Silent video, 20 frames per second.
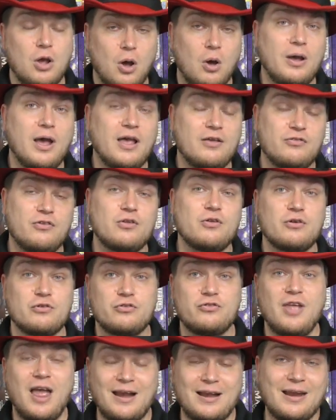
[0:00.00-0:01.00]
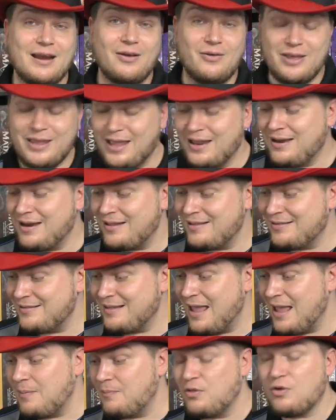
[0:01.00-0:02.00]
Okay, so there's technically in this
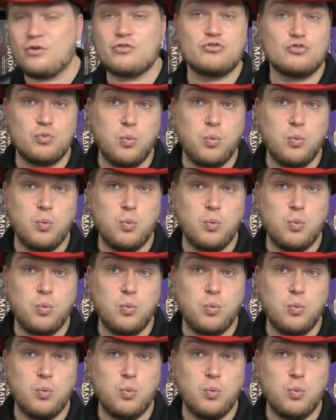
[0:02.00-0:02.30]
game there's